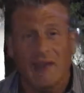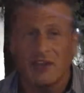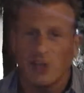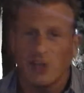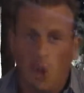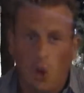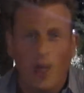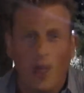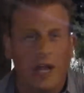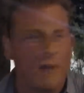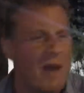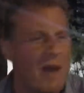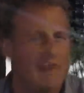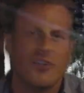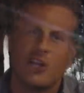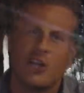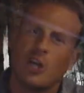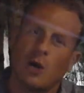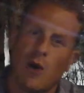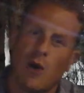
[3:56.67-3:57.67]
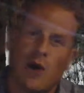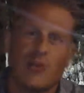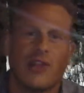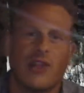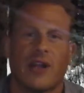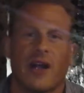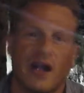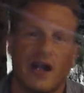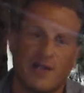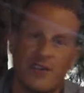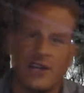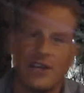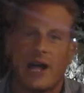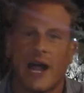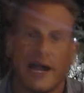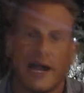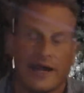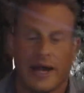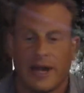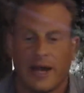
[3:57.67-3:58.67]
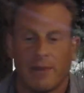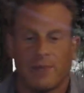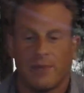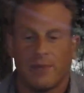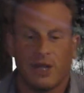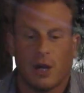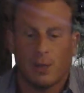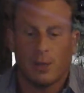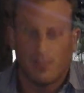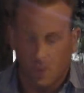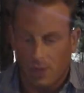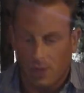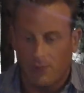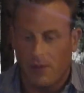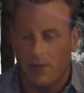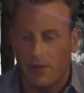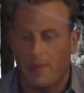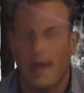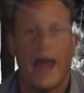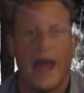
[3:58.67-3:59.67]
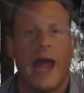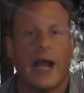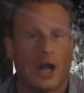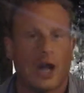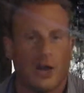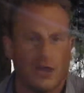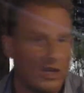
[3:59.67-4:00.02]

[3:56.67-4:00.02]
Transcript: knowing I'm having to go out there every night and you know put my bag on the